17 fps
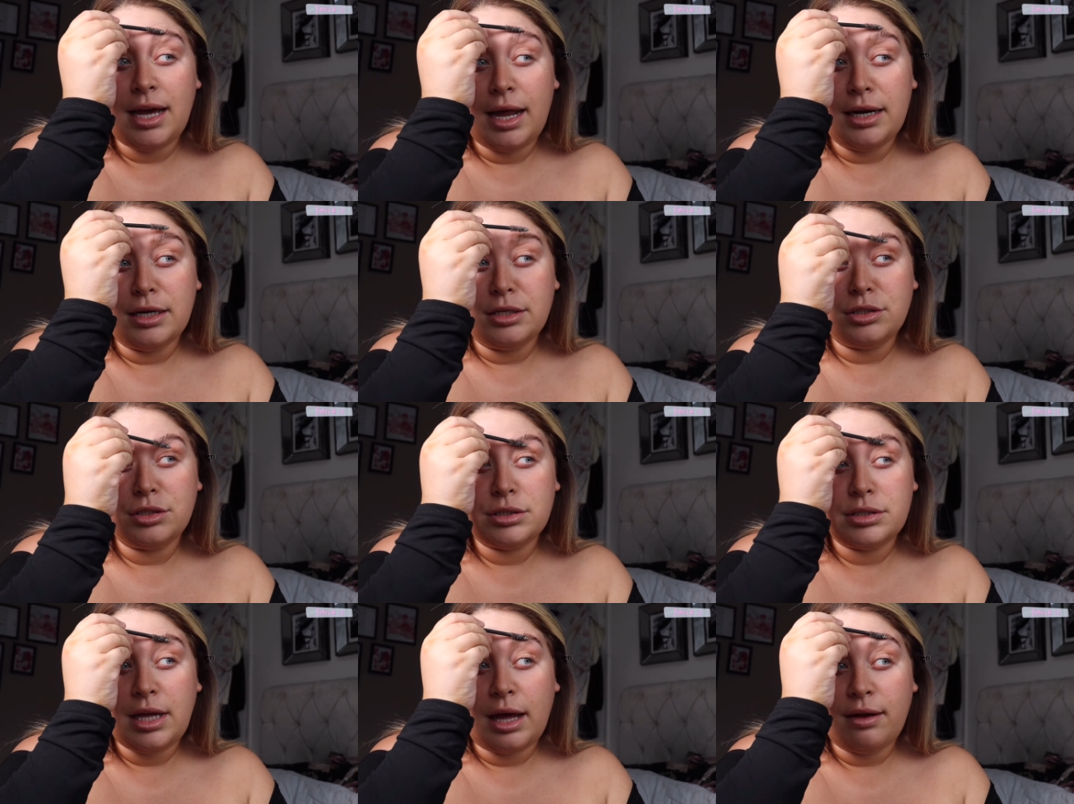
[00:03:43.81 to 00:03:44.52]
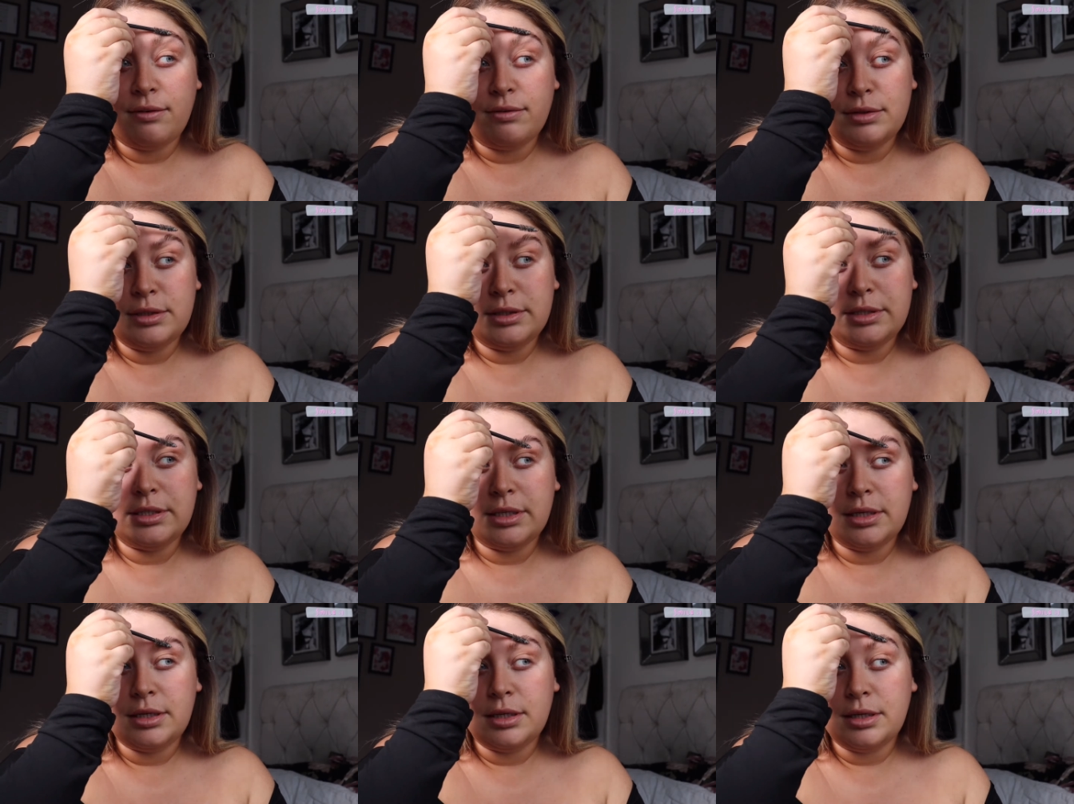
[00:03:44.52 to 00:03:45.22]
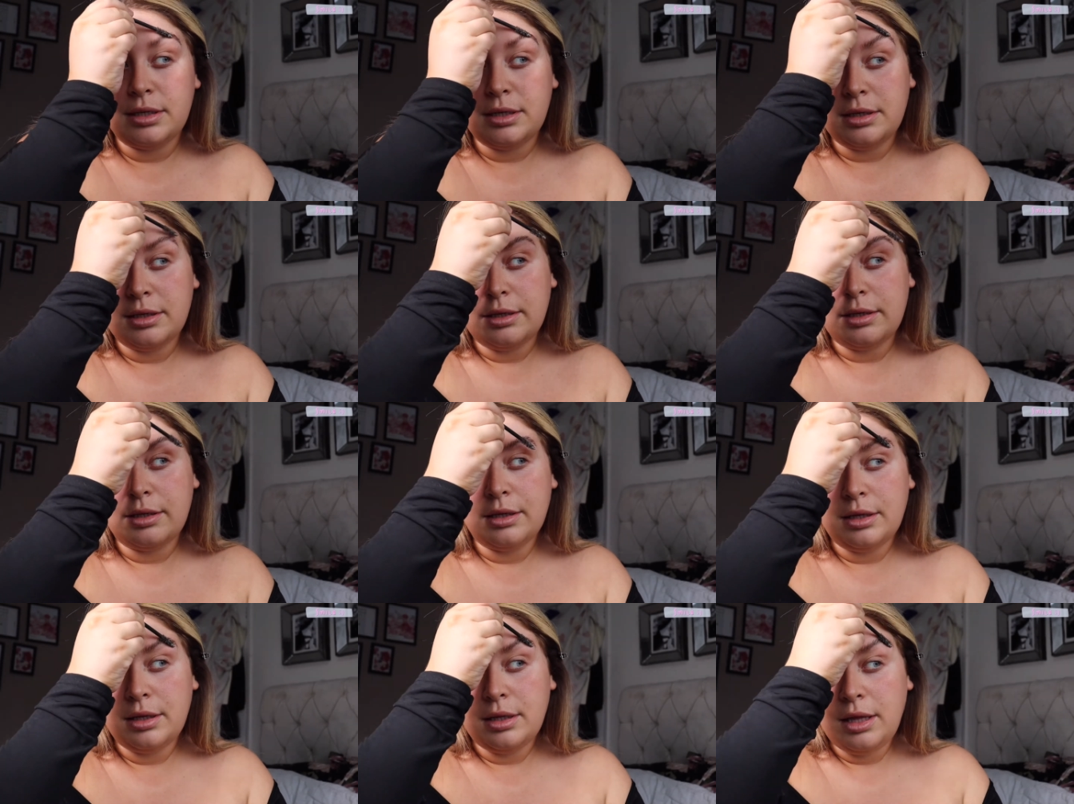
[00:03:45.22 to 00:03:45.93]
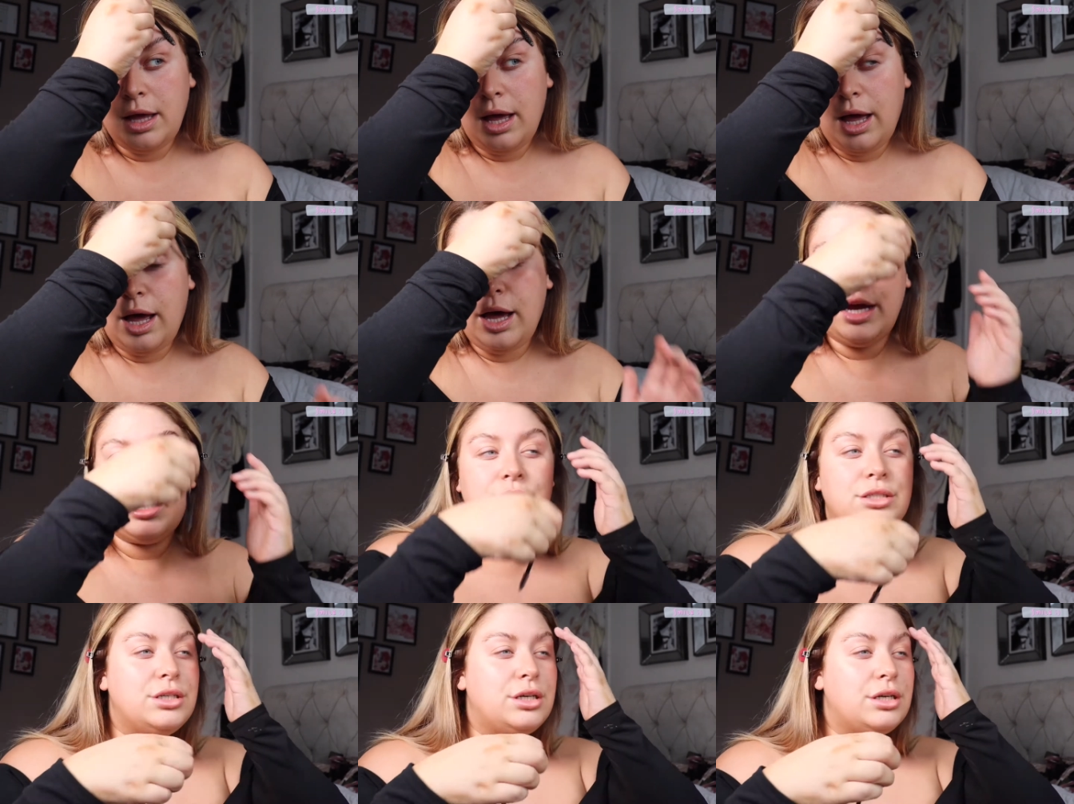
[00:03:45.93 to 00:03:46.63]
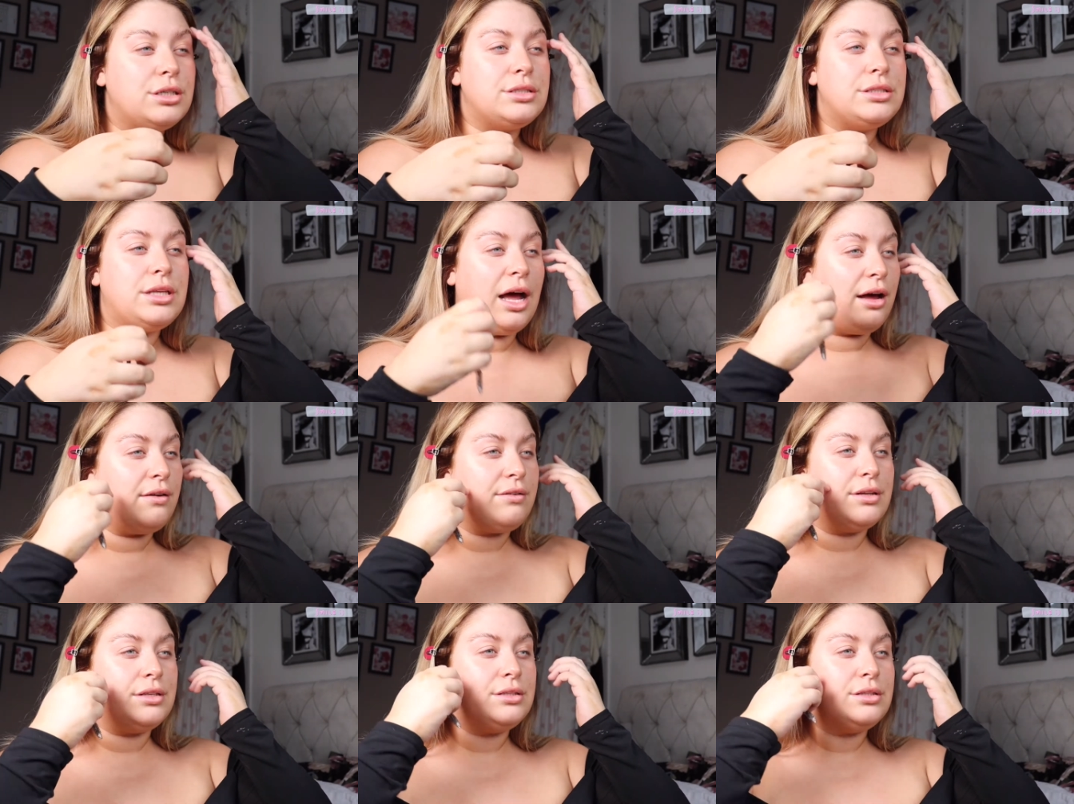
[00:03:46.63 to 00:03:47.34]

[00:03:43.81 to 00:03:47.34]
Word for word: and I just haven't I just haven't